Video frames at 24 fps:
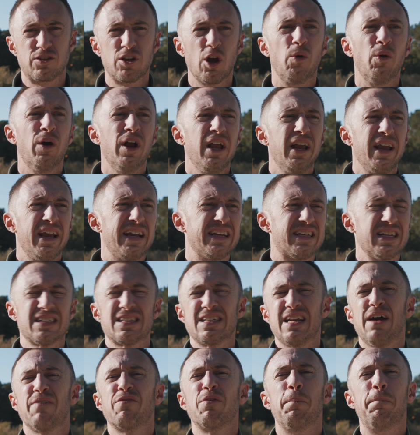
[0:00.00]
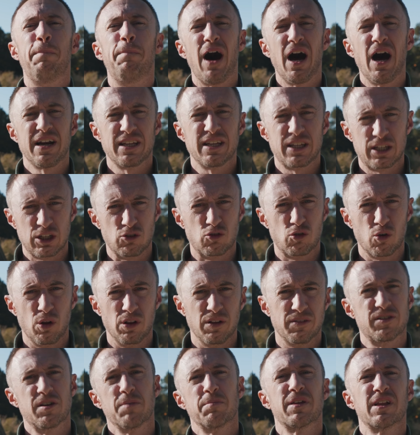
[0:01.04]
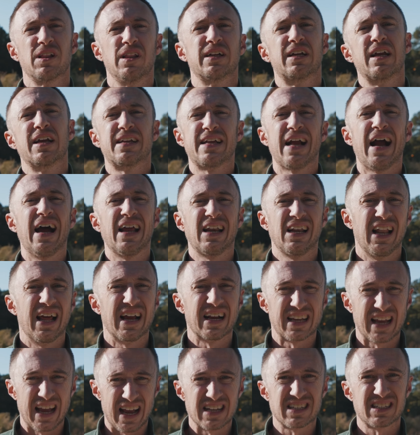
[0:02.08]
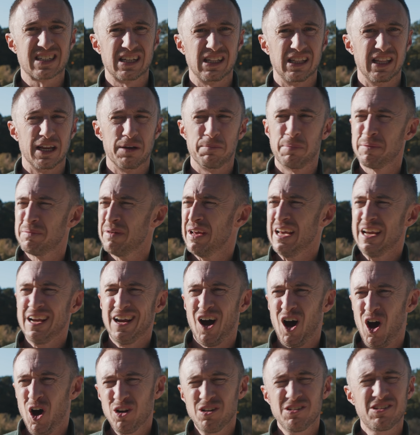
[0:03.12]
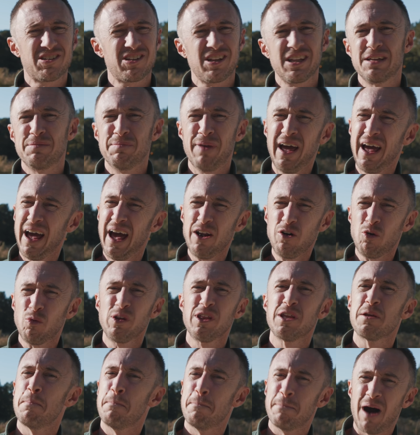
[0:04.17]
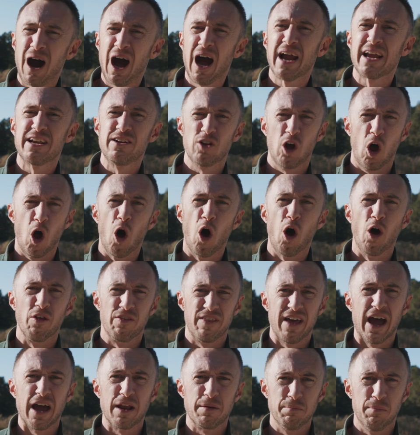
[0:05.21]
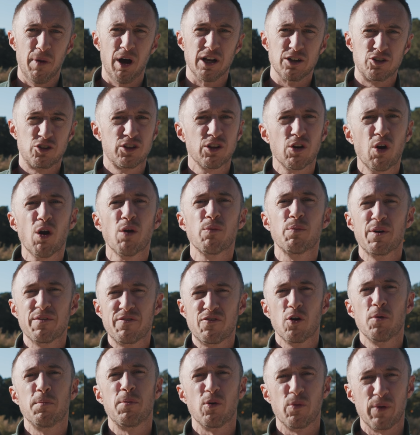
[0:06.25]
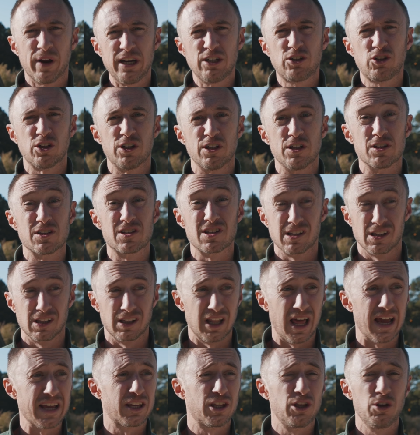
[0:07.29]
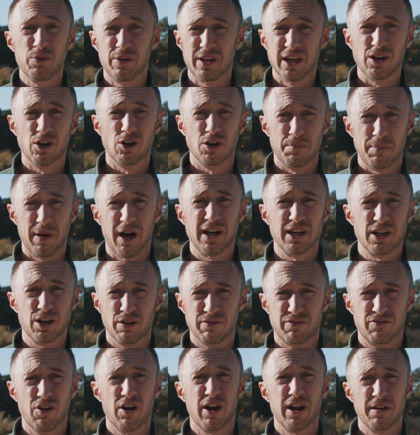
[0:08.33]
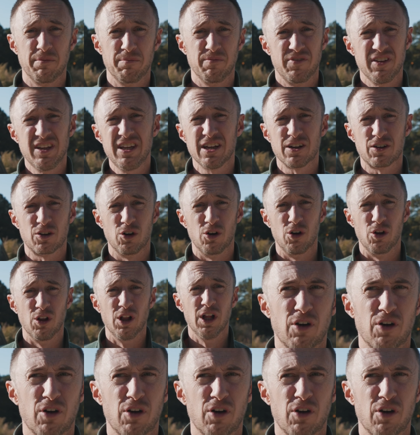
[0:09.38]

so it doesn't have the body control of something like a Cadillac Escalade, but honestly, I don't really mind all that much. There are reverberations like you get on a body-on-frame vehicle,